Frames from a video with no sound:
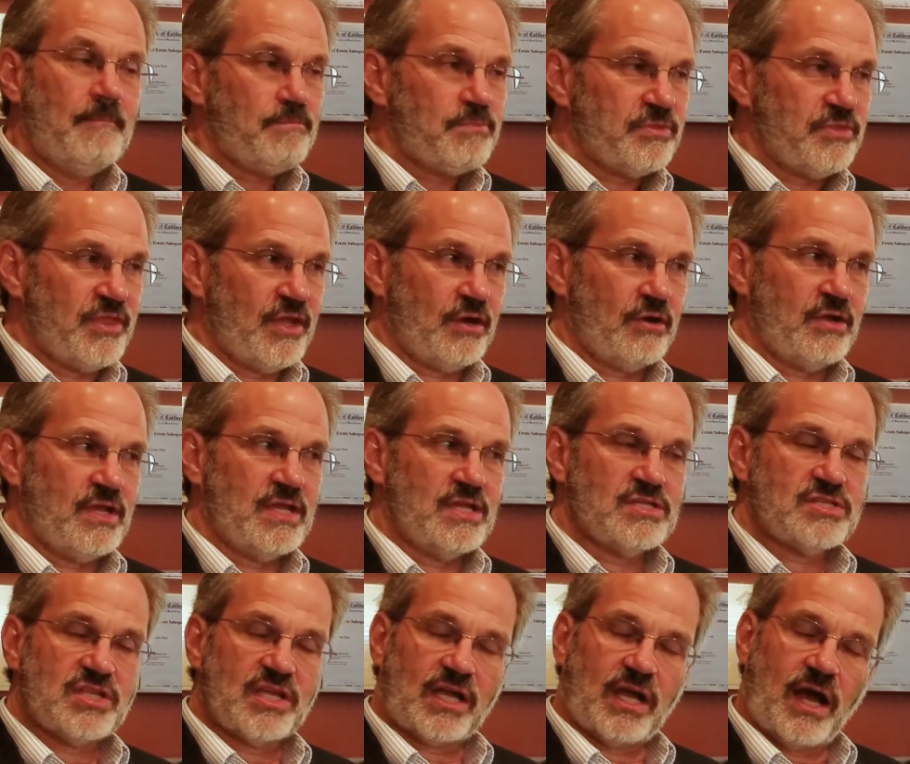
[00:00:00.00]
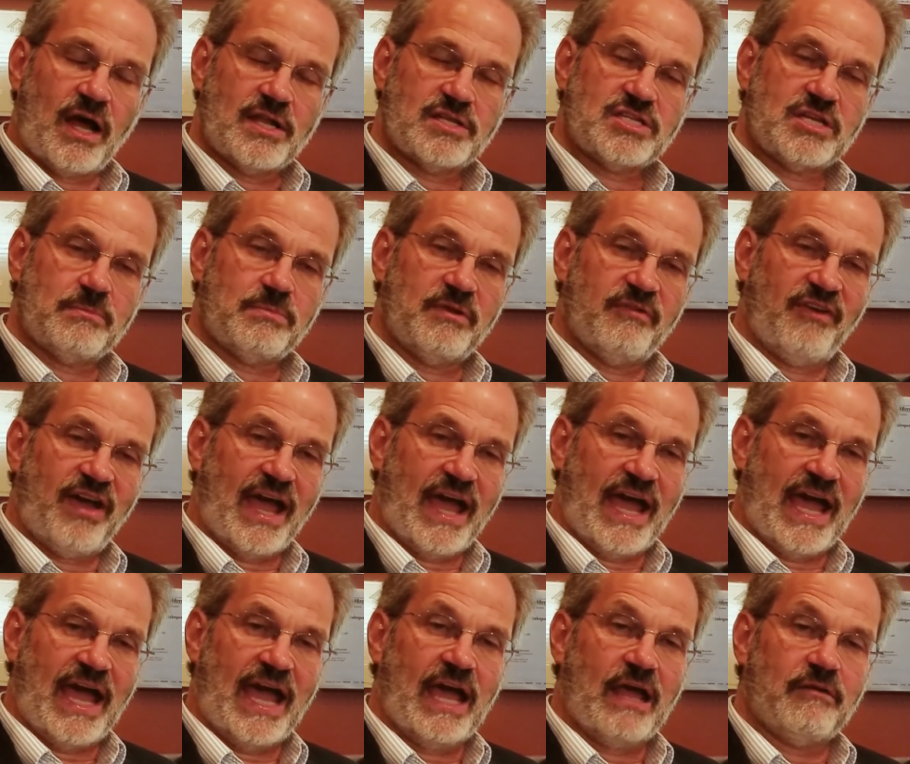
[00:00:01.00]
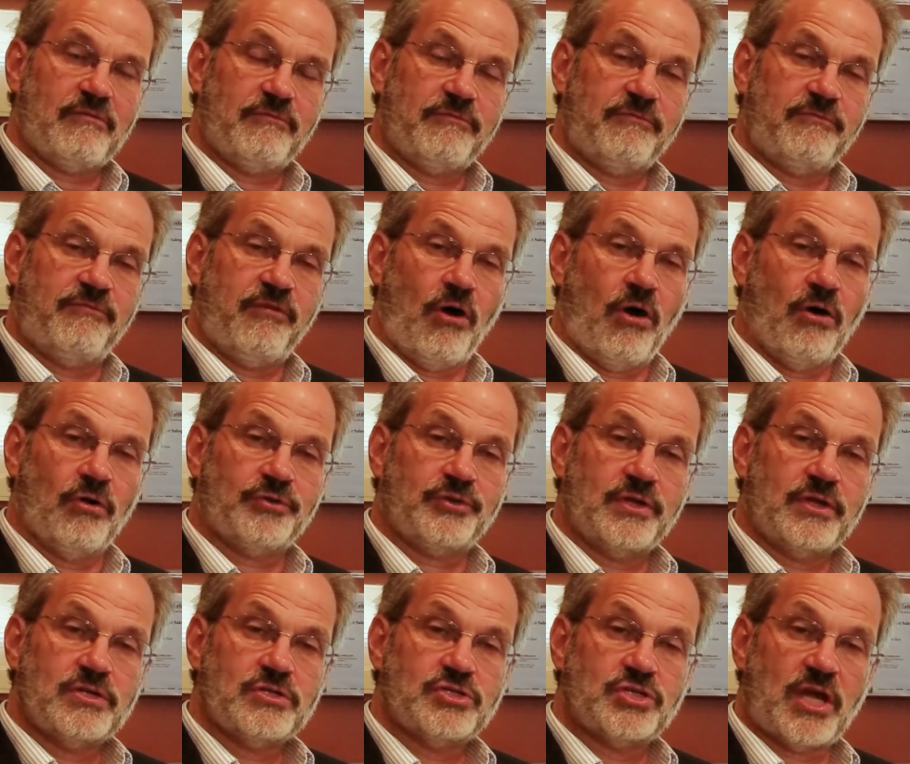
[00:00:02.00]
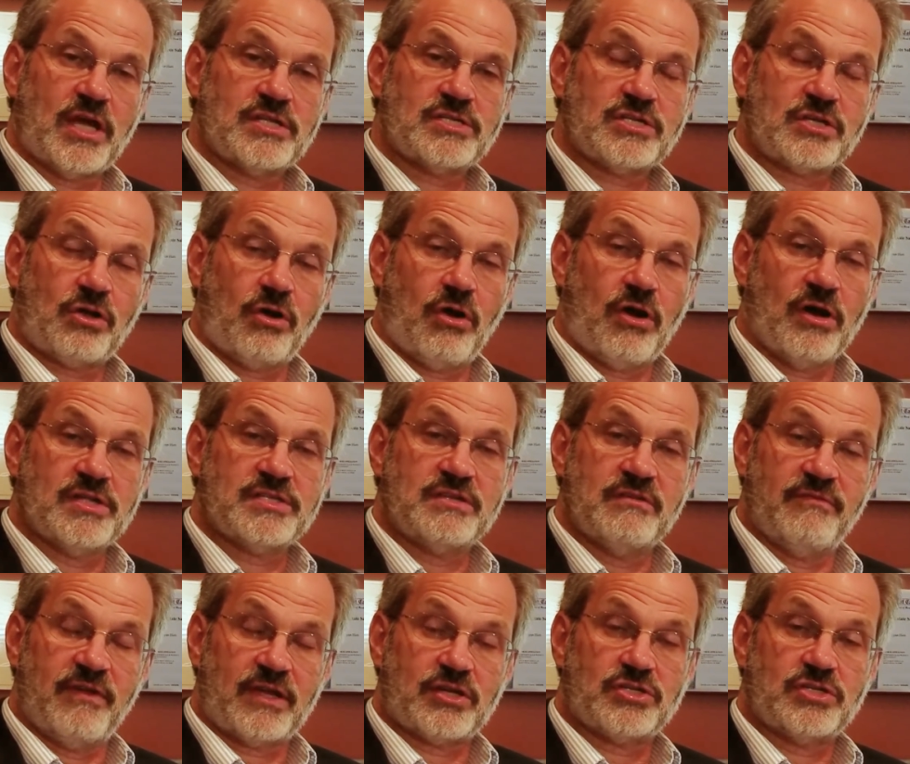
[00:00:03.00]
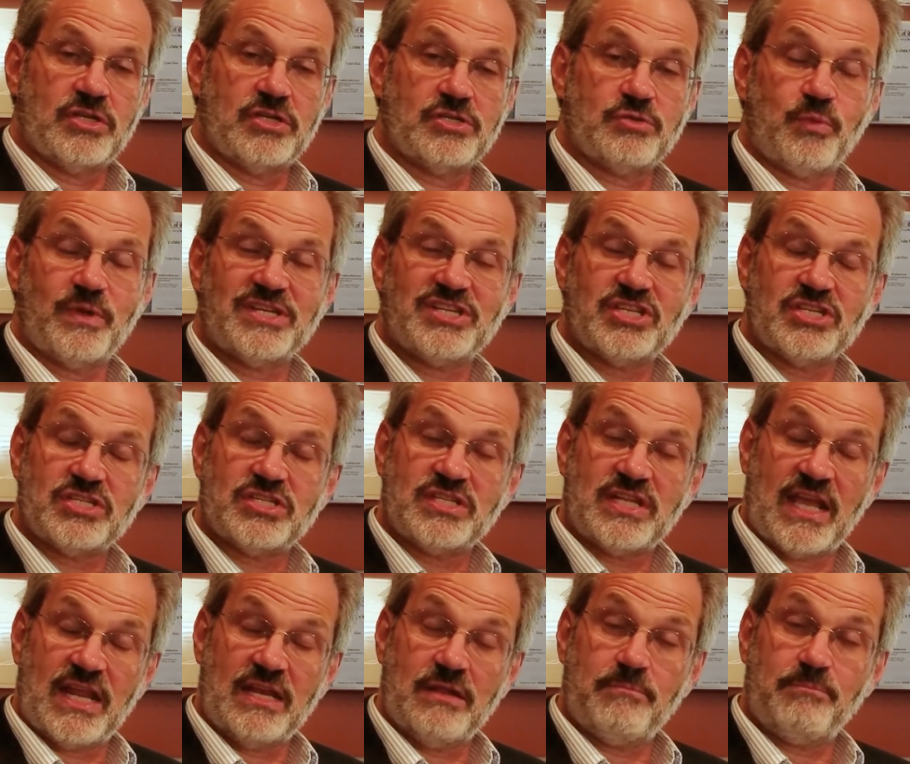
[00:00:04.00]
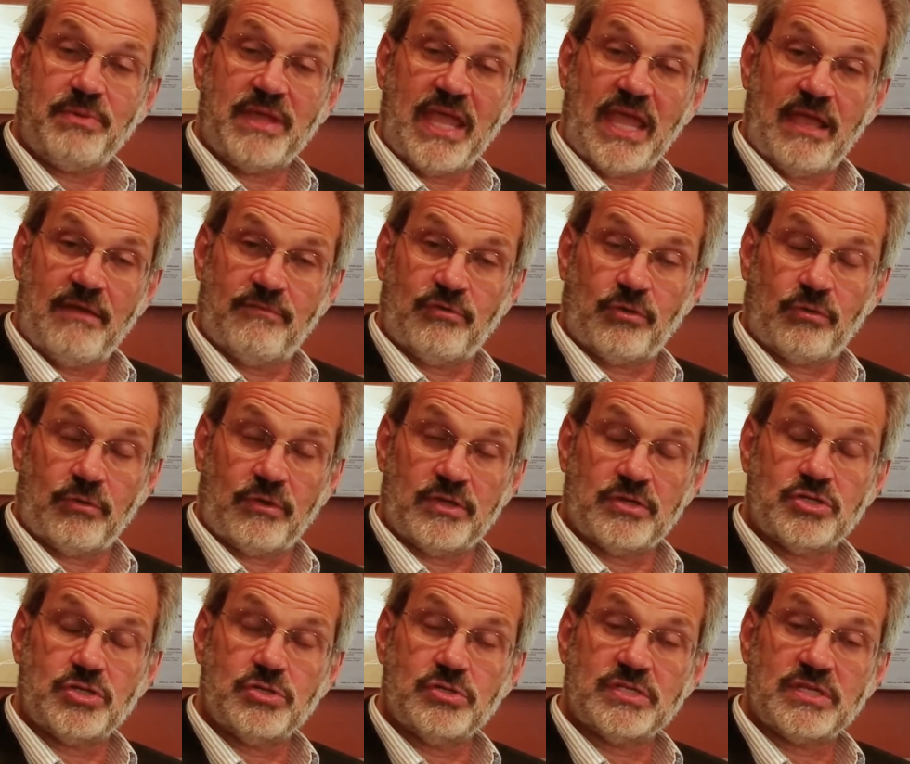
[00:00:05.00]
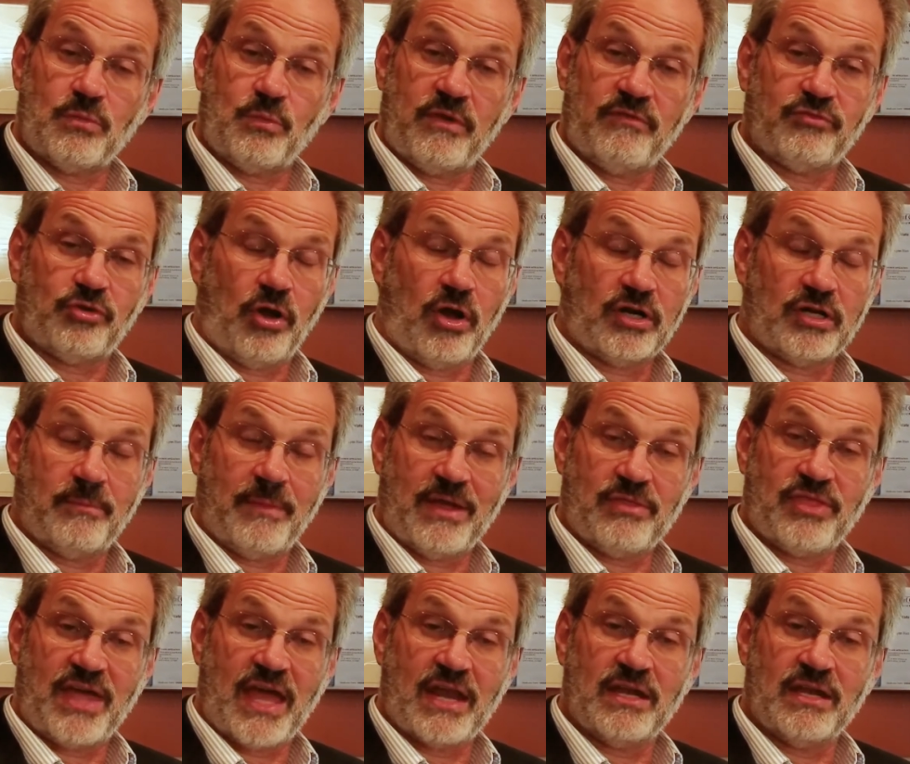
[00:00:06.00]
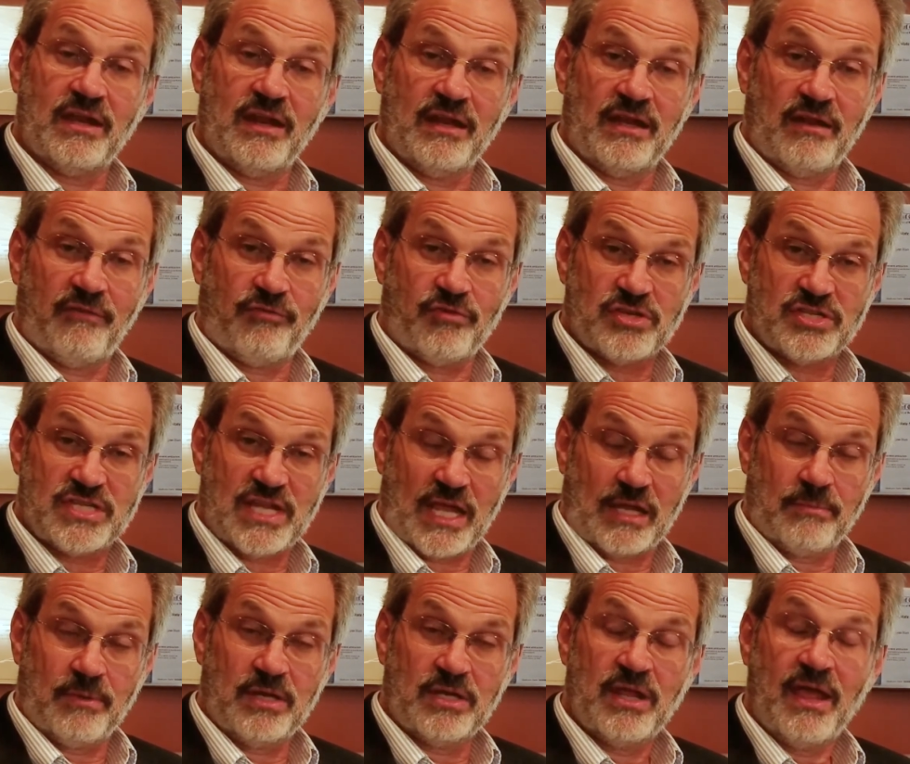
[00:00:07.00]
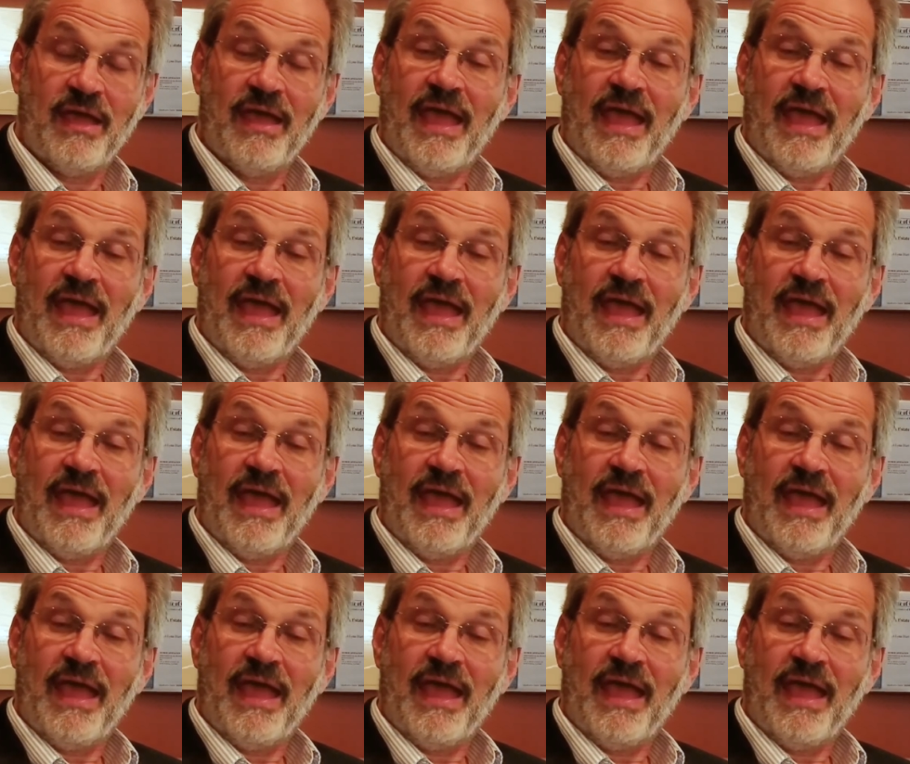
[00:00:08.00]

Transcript: There is the concept of at fault just cause evictions, which is tenant behavioral issues, and we've talked about that in a different segment.